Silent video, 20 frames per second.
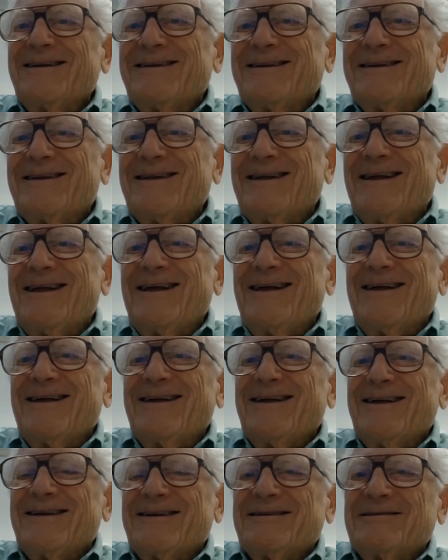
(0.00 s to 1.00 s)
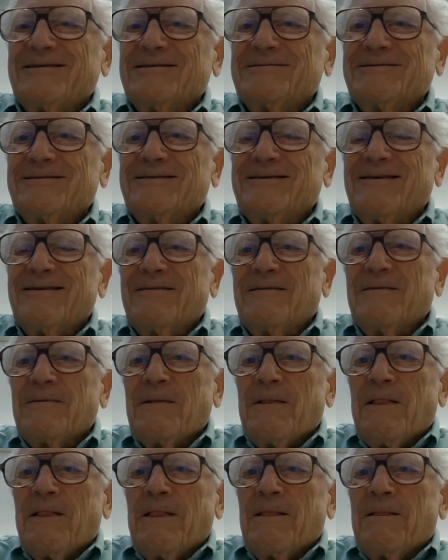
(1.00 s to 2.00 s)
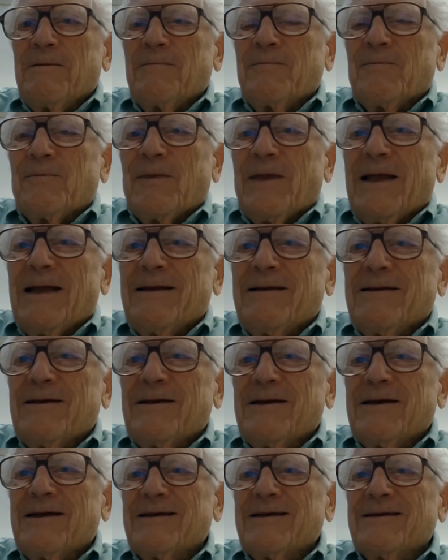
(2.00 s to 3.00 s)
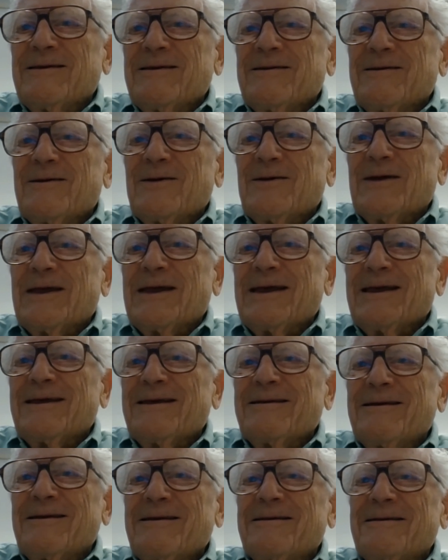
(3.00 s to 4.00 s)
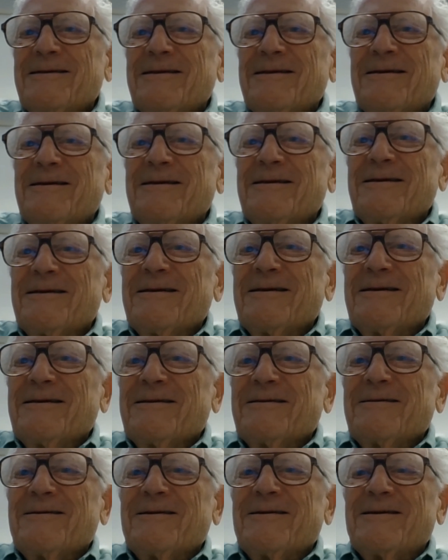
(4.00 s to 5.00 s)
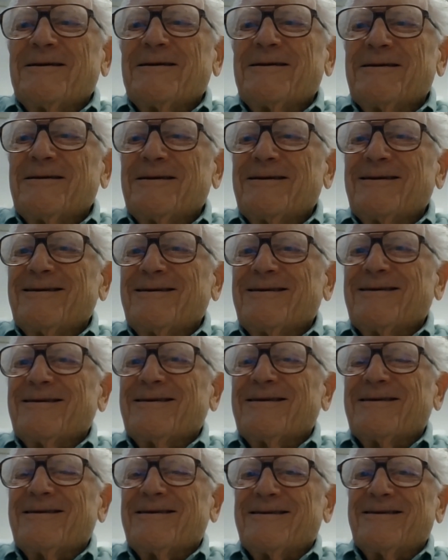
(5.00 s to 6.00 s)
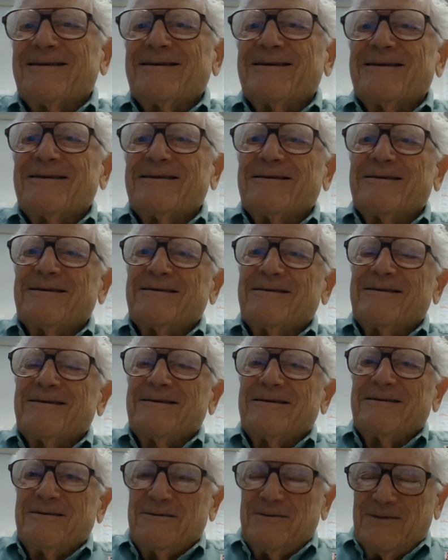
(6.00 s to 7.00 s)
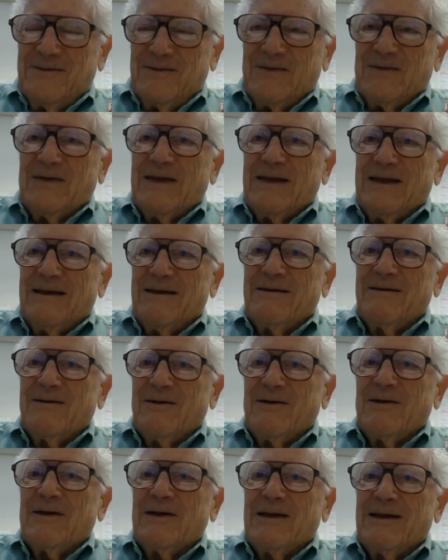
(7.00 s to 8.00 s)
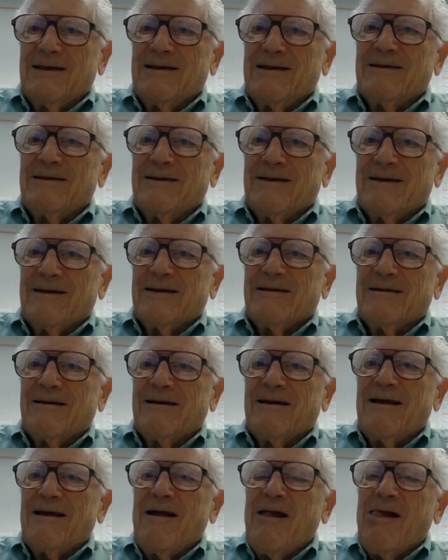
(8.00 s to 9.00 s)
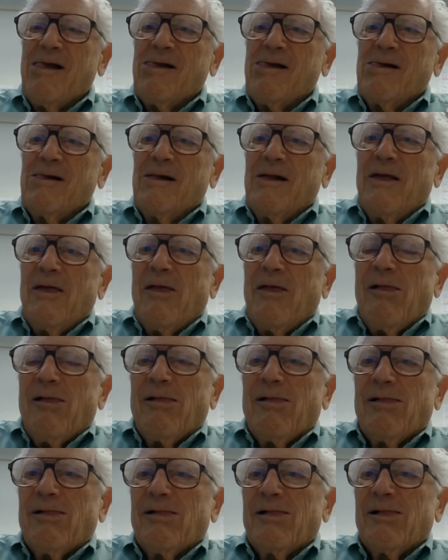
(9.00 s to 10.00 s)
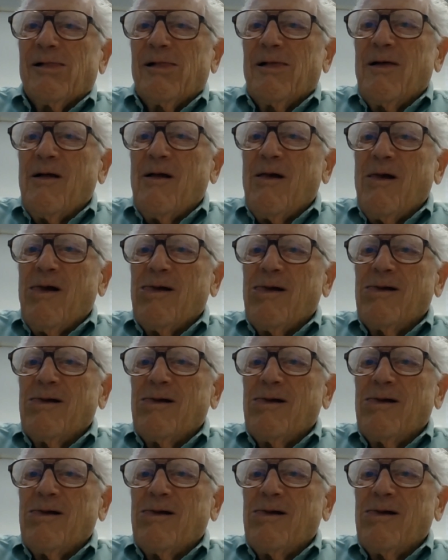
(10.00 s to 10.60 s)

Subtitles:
Great. But today we are talking about your pioneering your invention of a speech synthesis and speech recognition.